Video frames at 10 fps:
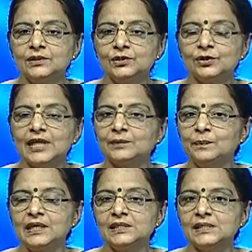so that
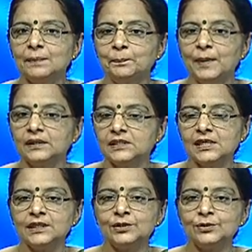means the
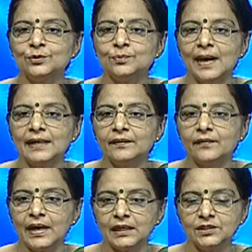person who
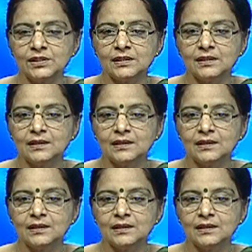migrate